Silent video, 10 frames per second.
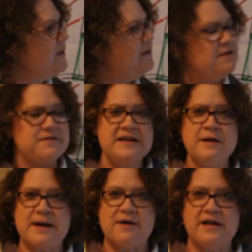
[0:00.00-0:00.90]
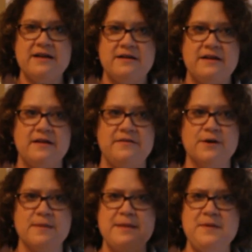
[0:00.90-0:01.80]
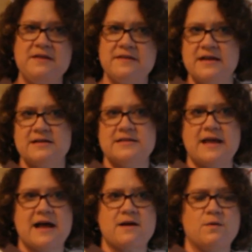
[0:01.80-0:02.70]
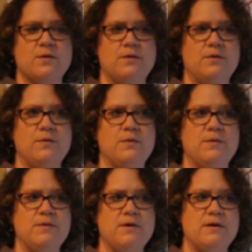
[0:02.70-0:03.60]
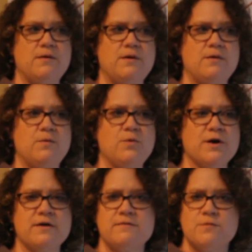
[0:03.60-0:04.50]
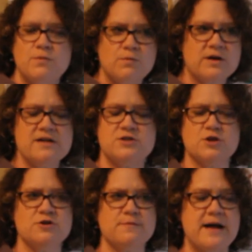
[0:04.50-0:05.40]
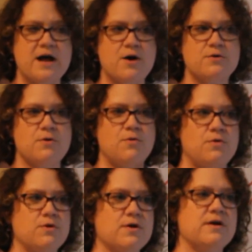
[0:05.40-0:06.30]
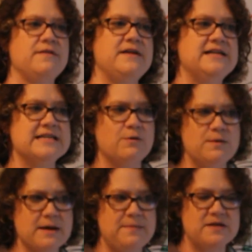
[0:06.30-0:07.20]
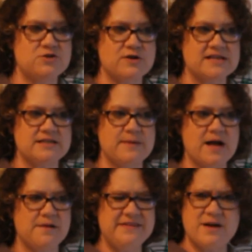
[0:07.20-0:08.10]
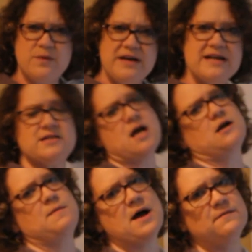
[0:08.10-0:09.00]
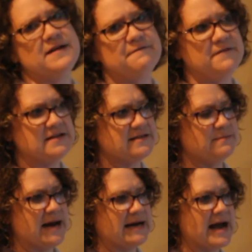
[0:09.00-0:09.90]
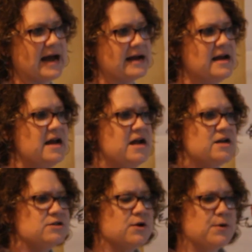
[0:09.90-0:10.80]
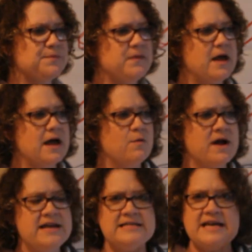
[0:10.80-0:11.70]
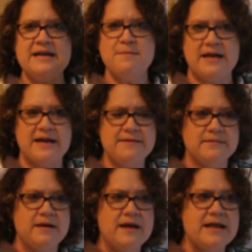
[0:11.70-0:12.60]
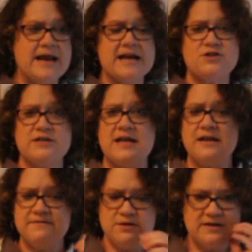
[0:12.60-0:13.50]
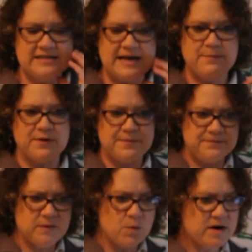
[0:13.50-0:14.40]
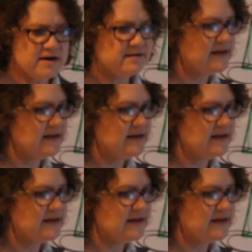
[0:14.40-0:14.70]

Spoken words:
if you think about it, there might be things that we're concerned about or things that we might be stressed about that we didn't talk about that fits my guy. So I want you to take a minute, and actually I'll give you an example. One of the